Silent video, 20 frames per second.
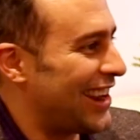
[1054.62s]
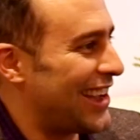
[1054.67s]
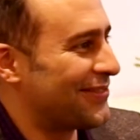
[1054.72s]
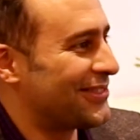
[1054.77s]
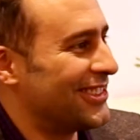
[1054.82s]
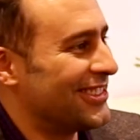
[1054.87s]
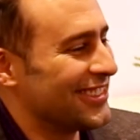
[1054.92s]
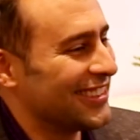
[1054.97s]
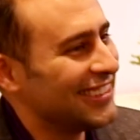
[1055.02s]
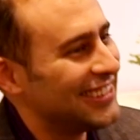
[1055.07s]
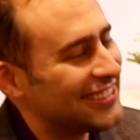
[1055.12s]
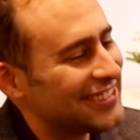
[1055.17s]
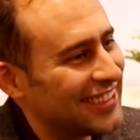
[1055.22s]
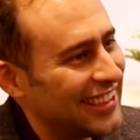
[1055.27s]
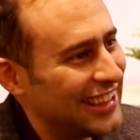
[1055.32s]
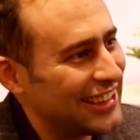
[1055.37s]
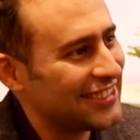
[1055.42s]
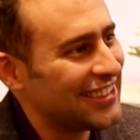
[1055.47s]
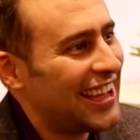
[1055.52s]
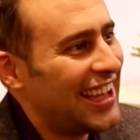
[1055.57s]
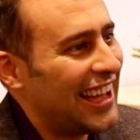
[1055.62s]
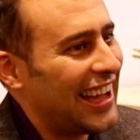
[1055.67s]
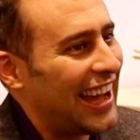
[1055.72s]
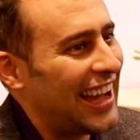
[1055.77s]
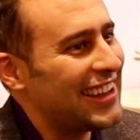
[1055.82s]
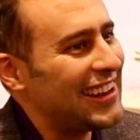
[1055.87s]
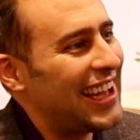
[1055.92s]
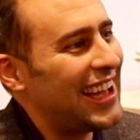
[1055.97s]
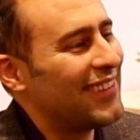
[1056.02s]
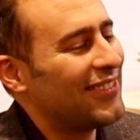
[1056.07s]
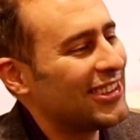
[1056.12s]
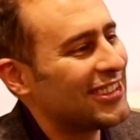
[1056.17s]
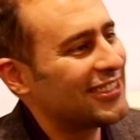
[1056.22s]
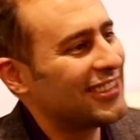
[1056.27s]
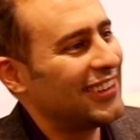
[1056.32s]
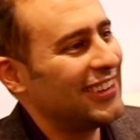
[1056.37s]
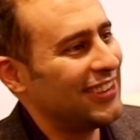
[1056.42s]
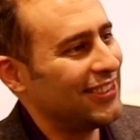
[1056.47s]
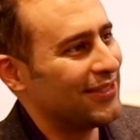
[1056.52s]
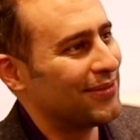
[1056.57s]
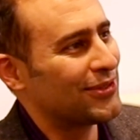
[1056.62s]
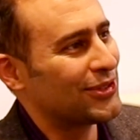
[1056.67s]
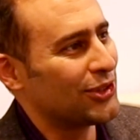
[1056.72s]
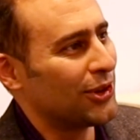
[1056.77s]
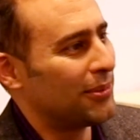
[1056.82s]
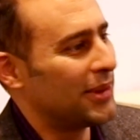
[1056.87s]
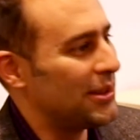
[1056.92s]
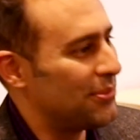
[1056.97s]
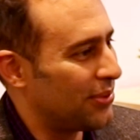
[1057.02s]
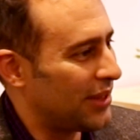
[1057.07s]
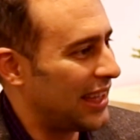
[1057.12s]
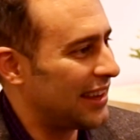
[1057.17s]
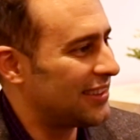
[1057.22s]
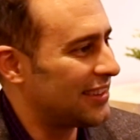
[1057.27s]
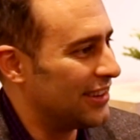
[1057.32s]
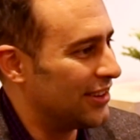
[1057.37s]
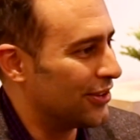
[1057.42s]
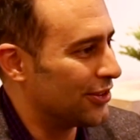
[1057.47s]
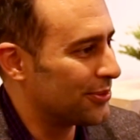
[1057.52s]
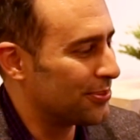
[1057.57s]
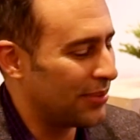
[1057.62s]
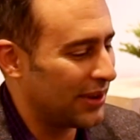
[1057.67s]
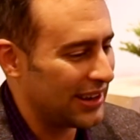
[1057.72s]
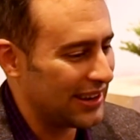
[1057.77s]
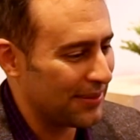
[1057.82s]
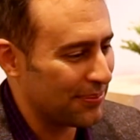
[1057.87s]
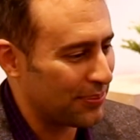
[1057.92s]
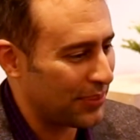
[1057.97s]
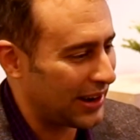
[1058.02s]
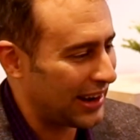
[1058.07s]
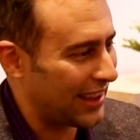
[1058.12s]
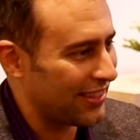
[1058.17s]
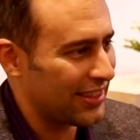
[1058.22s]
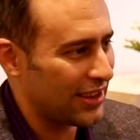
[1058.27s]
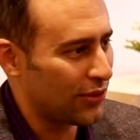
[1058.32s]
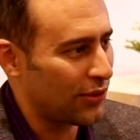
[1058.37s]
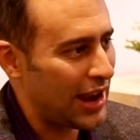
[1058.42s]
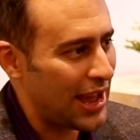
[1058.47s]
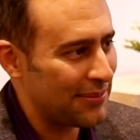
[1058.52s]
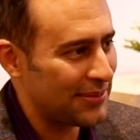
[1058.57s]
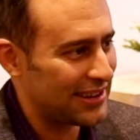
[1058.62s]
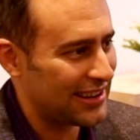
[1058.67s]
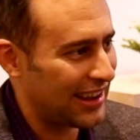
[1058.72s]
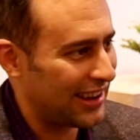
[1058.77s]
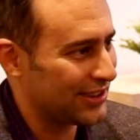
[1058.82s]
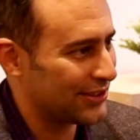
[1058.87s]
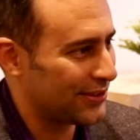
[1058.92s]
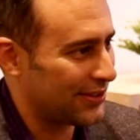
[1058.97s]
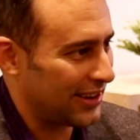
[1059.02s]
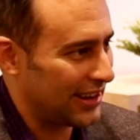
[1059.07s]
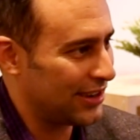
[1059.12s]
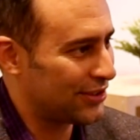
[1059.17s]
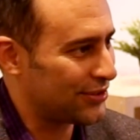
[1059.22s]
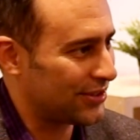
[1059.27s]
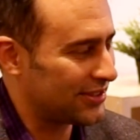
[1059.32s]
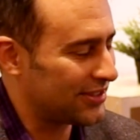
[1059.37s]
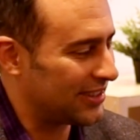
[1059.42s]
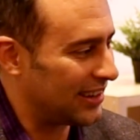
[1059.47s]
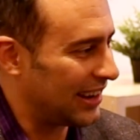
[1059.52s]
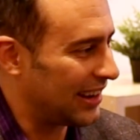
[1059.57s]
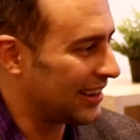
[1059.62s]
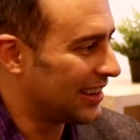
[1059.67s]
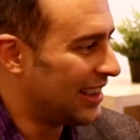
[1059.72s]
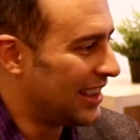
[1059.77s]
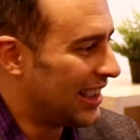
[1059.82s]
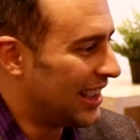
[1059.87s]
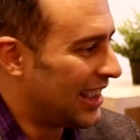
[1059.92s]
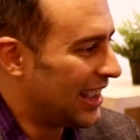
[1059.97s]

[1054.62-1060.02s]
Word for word: raptors and these things. I haven't studied so many plant eaters, but I think Rhabdodon is very interesting.